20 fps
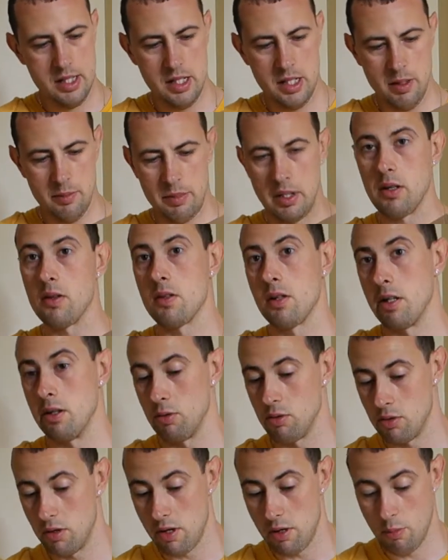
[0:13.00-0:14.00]
because I
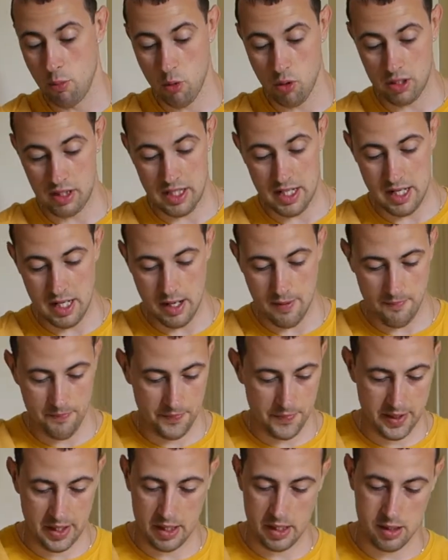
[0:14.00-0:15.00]
ordered more tea,
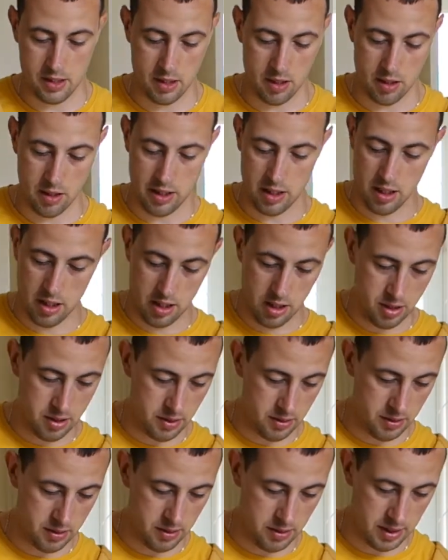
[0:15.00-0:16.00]
as I
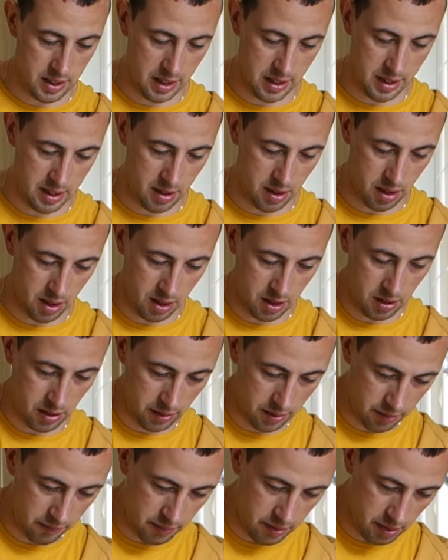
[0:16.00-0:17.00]
said in the
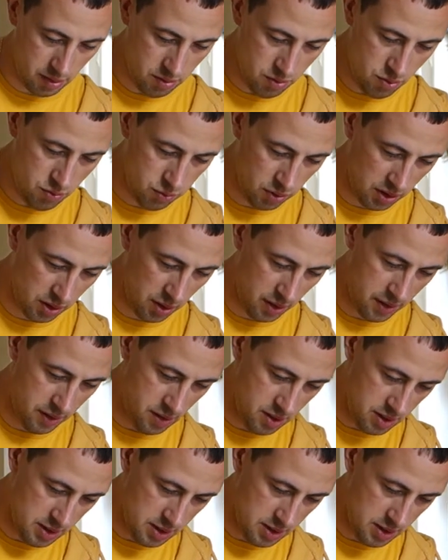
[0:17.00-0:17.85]
other video. Oh, what are you?